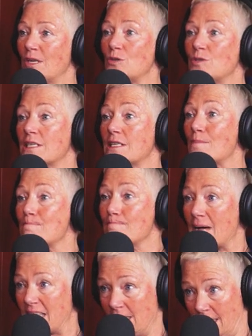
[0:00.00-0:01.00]
who's an
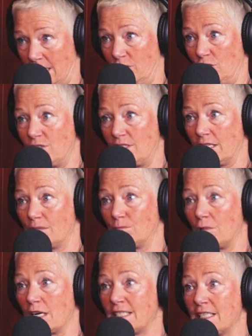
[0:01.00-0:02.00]
amazing New Zealand
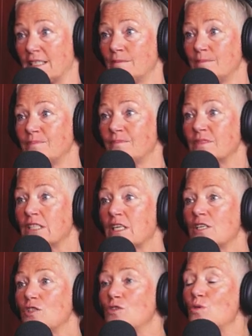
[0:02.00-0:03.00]
writer. Yes.
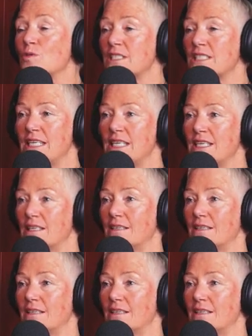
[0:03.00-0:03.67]
NorthTec,